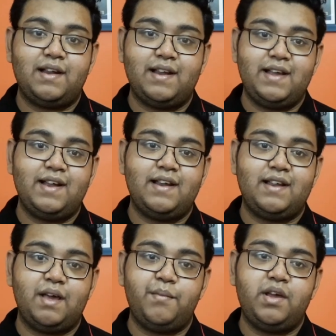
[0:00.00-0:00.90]
a
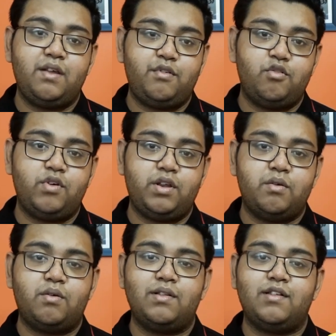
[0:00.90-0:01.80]
dedicated gaming review
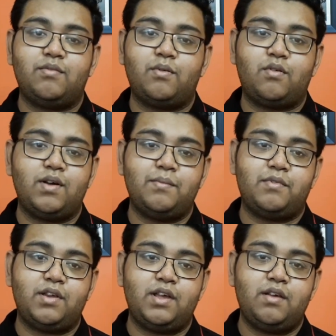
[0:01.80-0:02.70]
video on this Poco
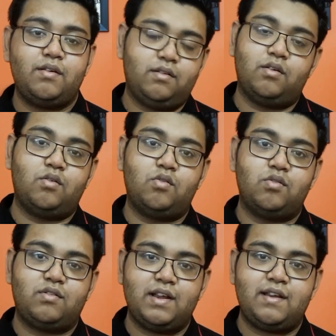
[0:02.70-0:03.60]
M3,
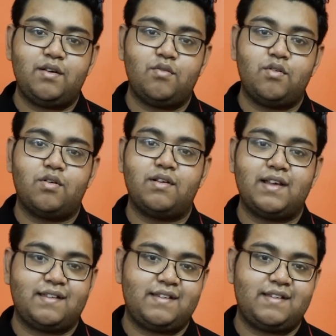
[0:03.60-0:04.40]
so stay tuned on Next